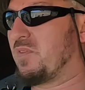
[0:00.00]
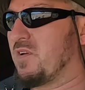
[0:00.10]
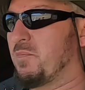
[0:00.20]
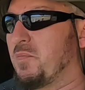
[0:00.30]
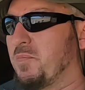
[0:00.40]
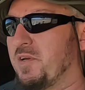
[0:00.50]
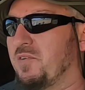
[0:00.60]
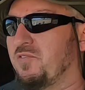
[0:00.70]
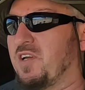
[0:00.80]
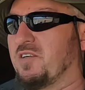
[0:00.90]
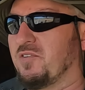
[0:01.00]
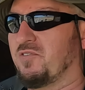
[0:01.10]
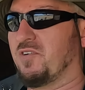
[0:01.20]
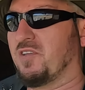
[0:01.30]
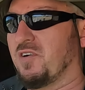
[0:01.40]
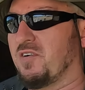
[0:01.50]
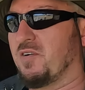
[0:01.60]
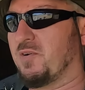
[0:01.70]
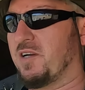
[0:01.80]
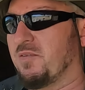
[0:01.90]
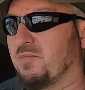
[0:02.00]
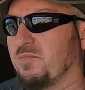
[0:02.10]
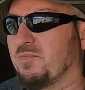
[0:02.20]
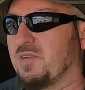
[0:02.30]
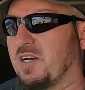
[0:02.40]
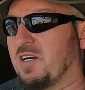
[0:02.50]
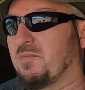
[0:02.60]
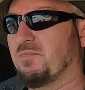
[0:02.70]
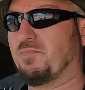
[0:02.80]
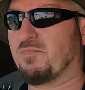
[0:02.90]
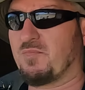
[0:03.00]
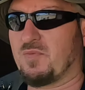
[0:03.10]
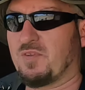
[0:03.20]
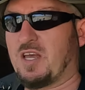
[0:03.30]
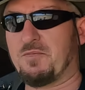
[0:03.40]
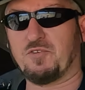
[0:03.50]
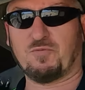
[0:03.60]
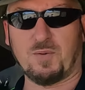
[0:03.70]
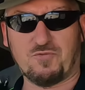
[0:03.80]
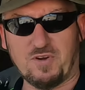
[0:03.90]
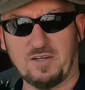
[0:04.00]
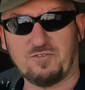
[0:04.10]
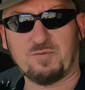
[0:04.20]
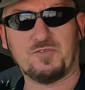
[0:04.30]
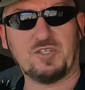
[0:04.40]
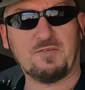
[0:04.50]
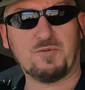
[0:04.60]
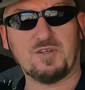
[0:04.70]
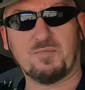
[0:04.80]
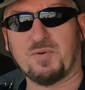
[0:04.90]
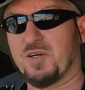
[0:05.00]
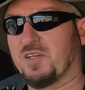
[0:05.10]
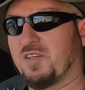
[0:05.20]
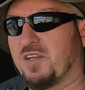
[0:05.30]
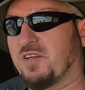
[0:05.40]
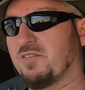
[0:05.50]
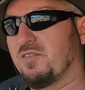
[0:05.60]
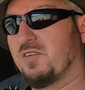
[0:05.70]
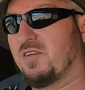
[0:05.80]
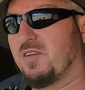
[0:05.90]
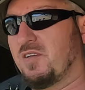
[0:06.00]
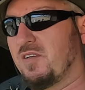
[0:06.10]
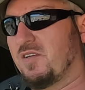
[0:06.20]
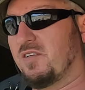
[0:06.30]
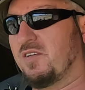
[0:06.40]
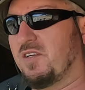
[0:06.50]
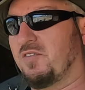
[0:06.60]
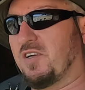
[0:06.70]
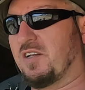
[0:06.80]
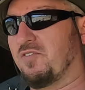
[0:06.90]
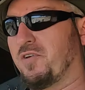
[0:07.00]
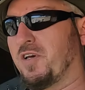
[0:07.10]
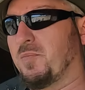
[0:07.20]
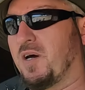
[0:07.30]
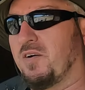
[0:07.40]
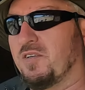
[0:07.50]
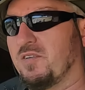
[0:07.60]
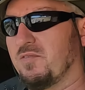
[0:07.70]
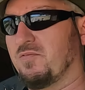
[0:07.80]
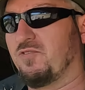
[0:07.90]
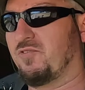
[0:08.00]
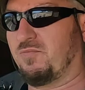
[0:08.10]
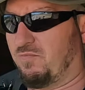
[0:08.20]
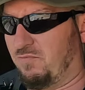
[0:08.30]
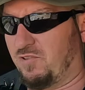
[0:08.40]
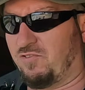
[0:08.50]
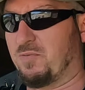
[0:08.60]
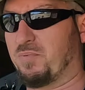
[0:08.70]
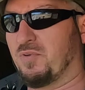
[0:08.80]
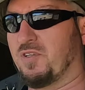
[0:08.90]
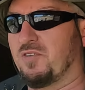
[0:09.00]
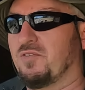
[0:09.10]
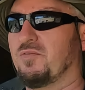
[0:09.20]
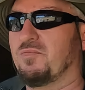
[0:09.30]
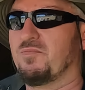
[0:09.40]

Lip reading: I remember being stuck on the side of the highway, having to swap trucks with another one that had broken down. Had done a turbo, and just your simple little